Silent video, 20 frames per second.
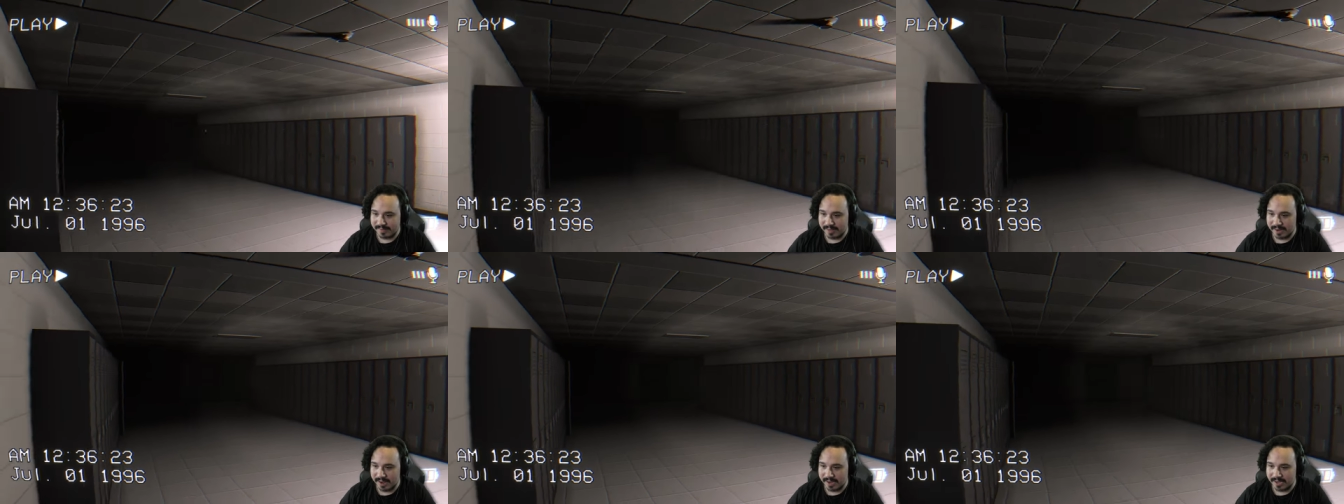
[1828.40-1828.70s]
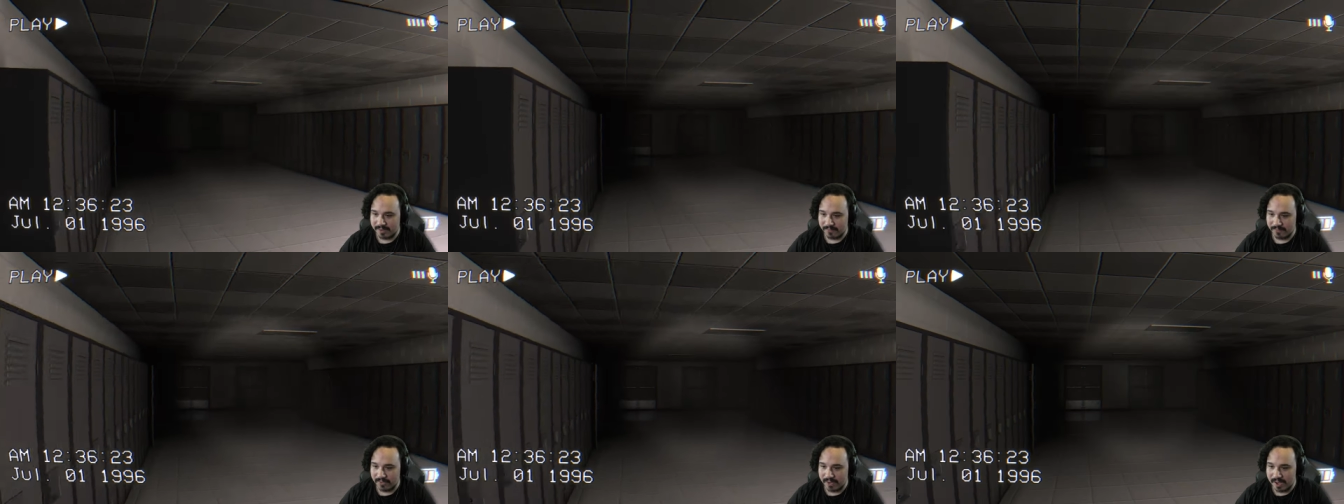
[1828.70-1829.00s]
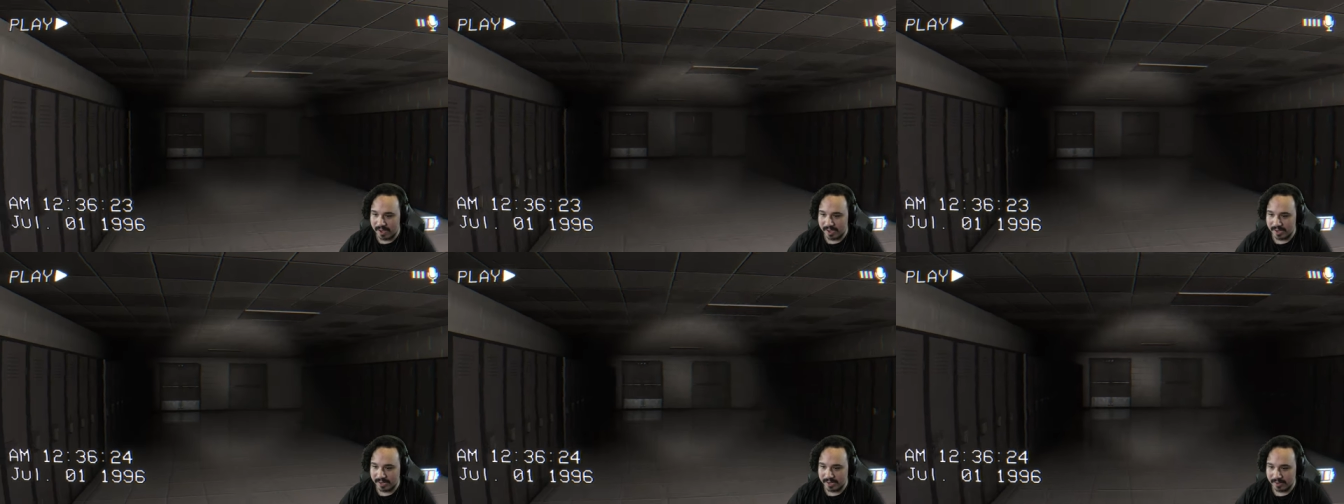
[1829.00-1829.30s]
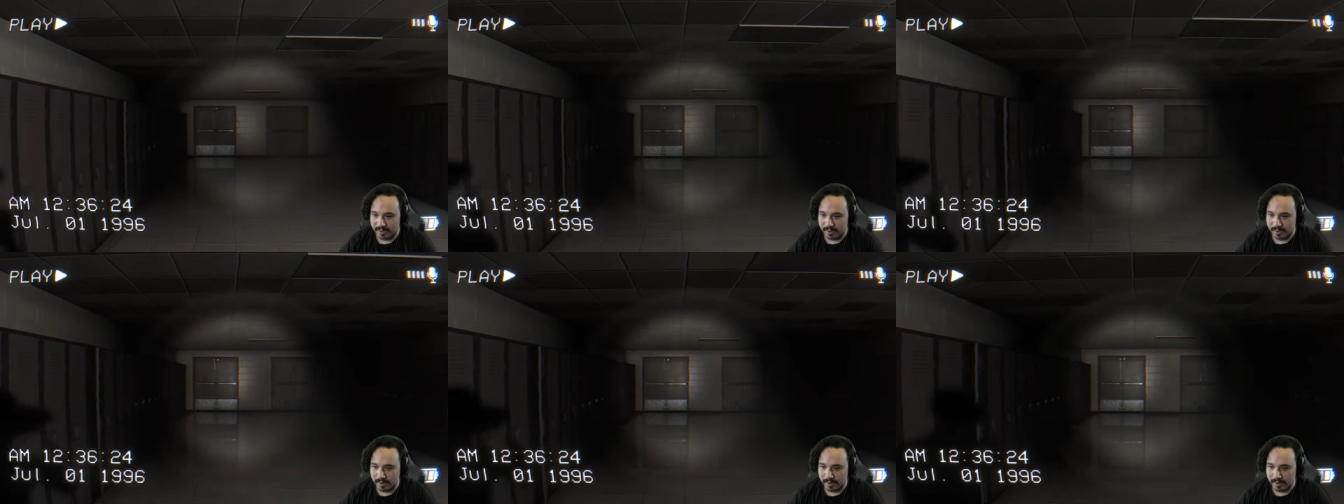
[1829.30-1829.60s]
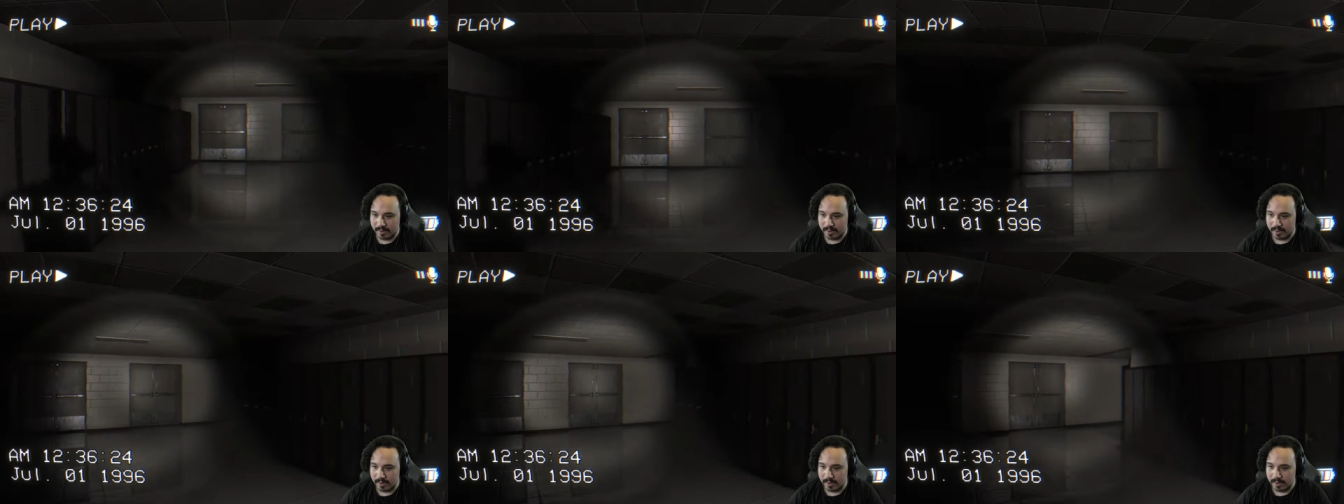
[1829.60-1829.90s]
that I can find.
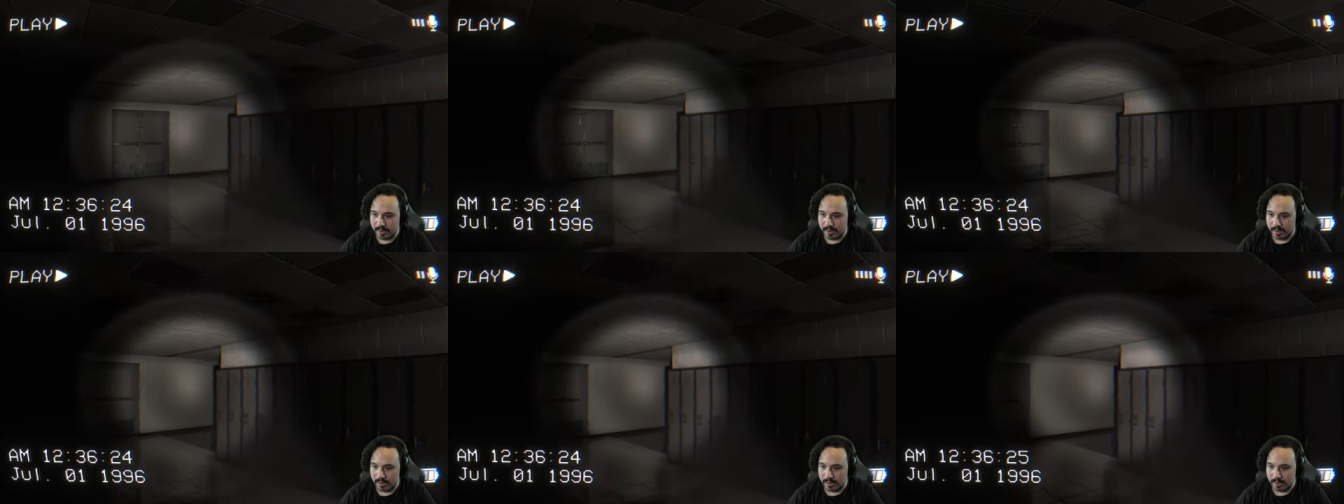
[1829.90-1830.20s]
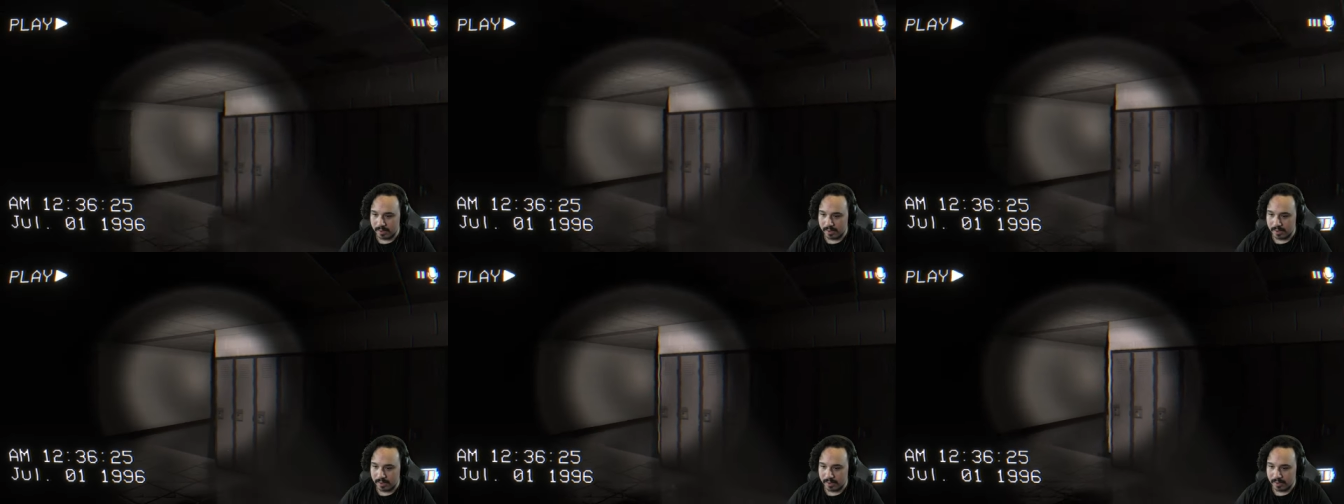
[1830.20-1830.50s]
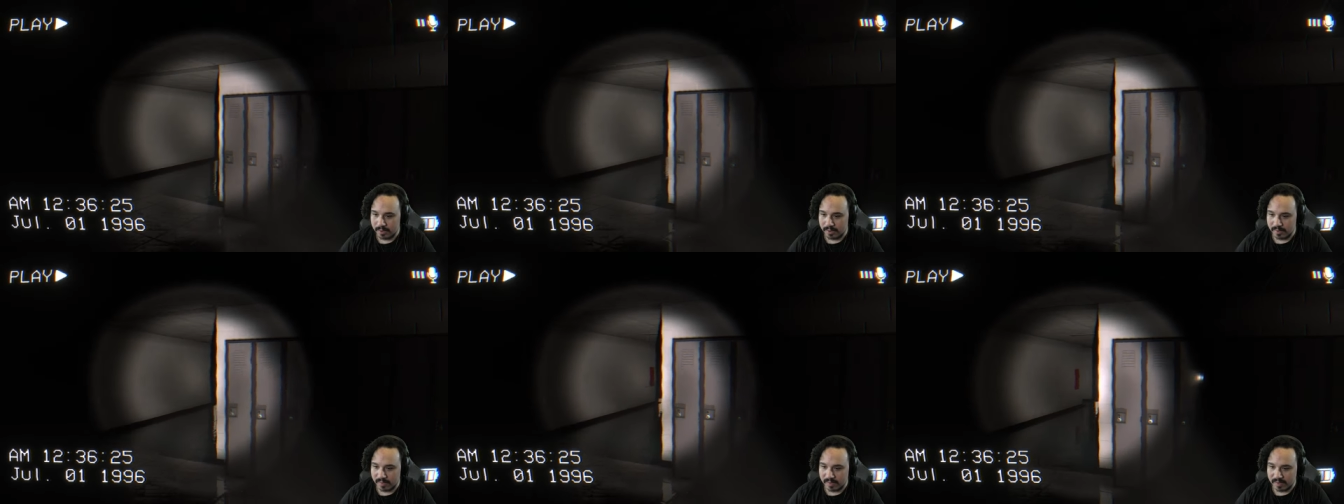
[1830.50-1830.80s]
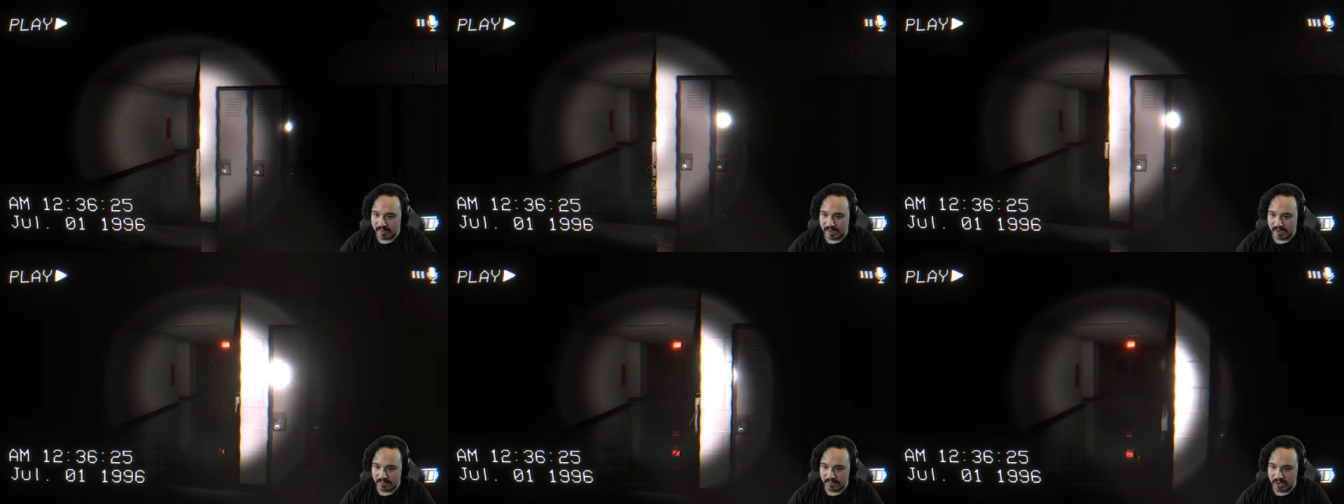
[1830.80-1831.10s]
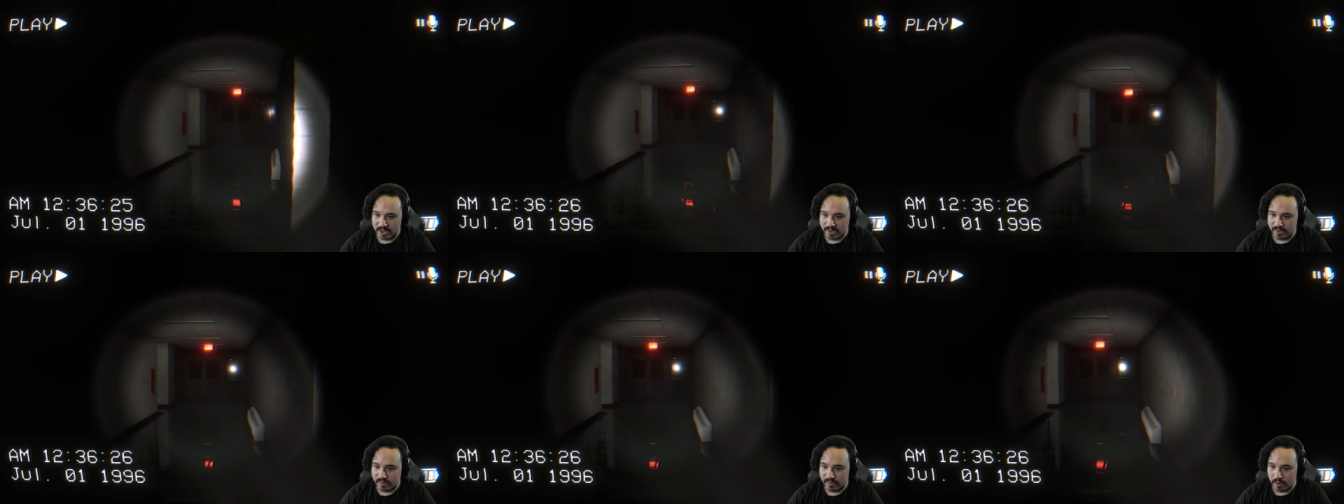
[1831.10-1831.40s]
Because I think if
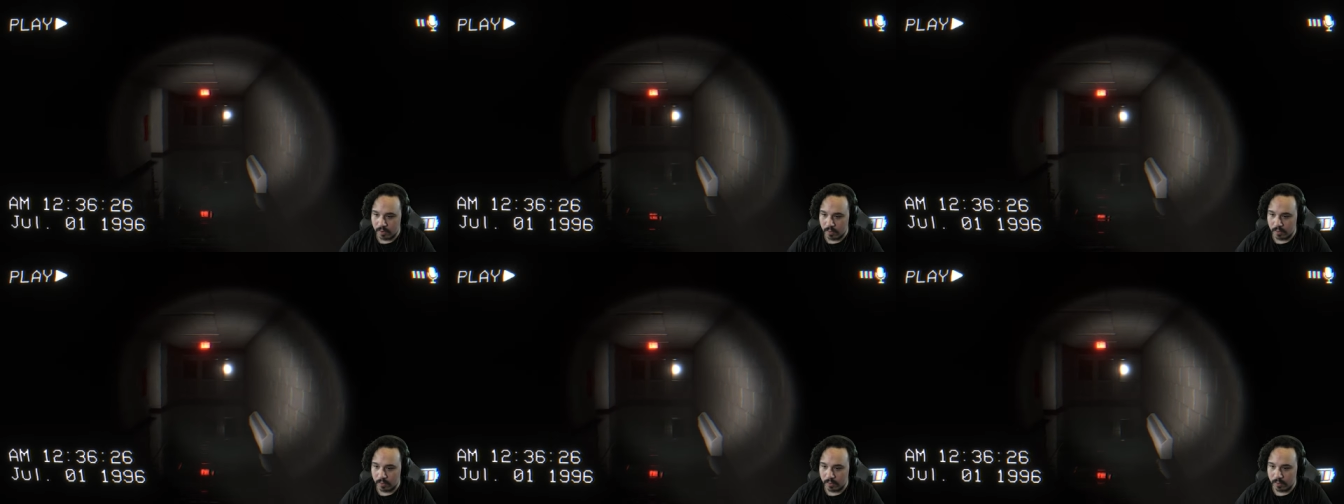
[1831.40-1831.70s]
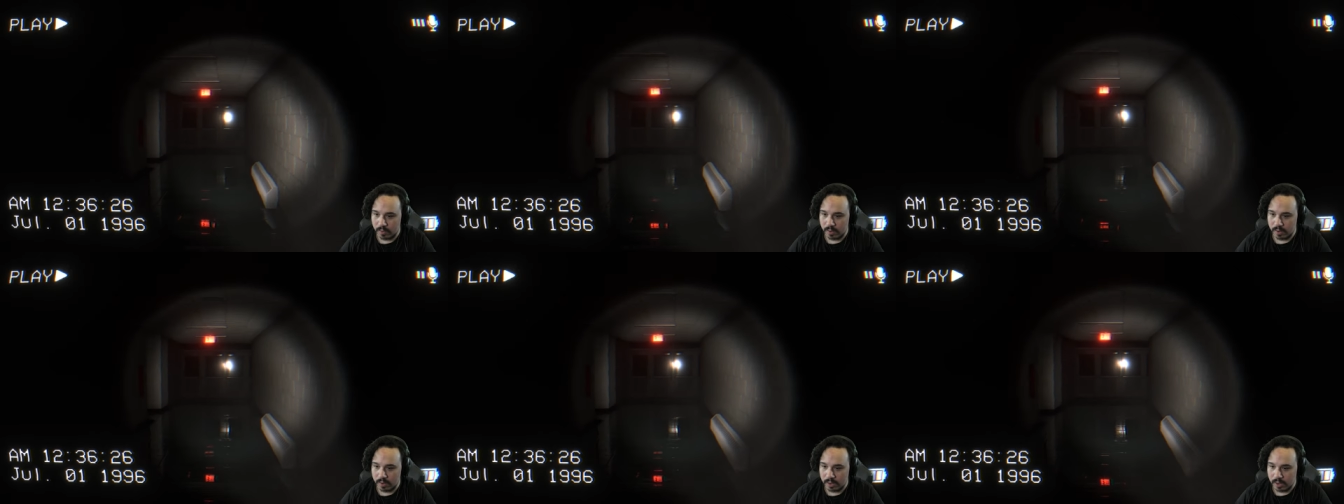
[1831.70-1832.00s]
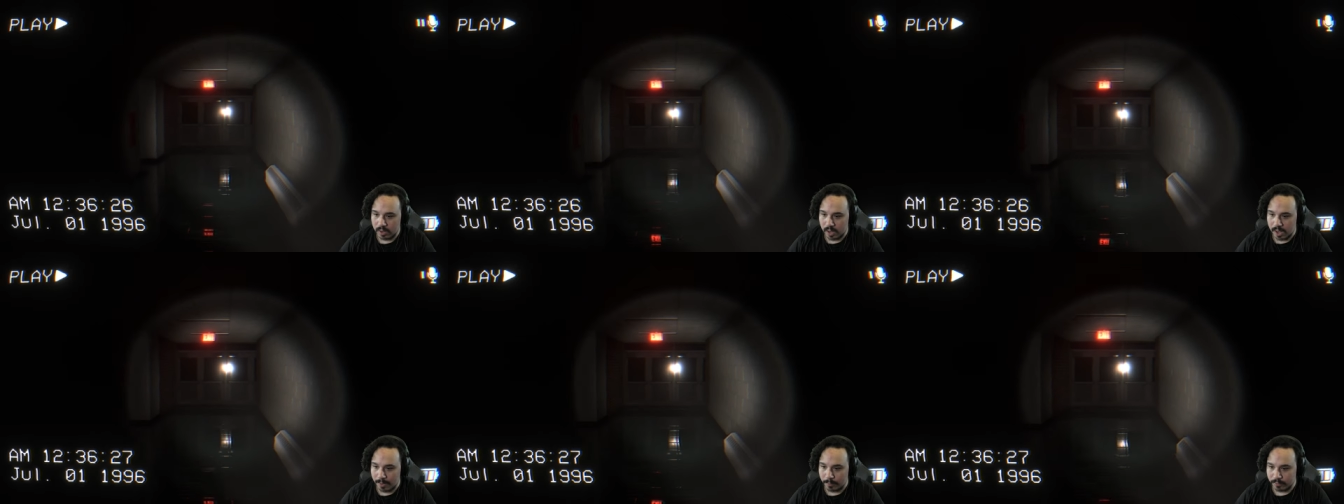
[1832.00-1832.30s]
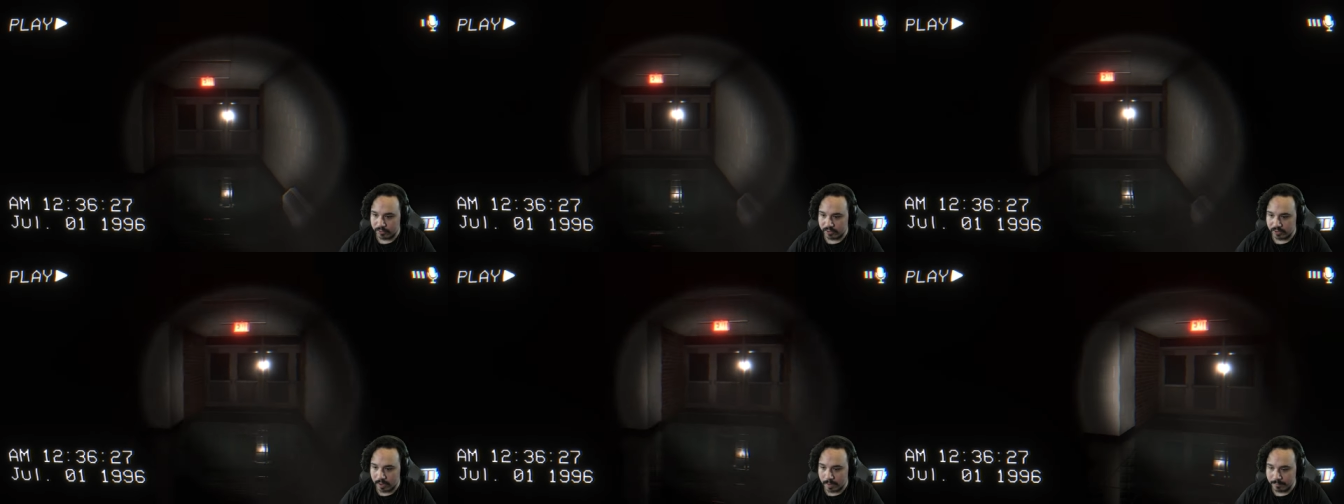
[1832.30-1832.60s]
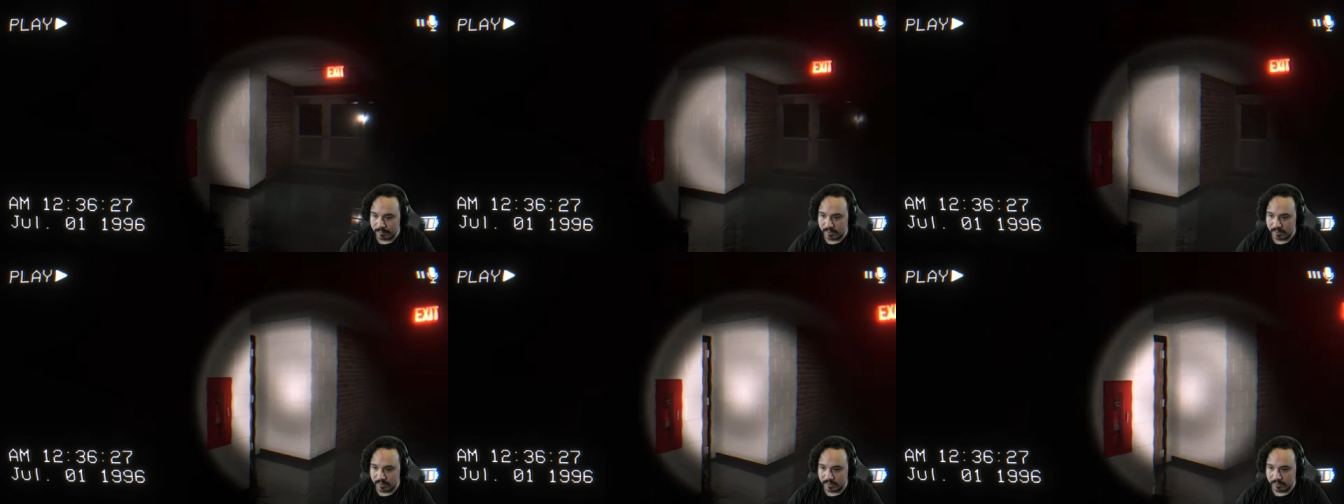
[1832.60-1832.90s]
I don't, I will succumb to the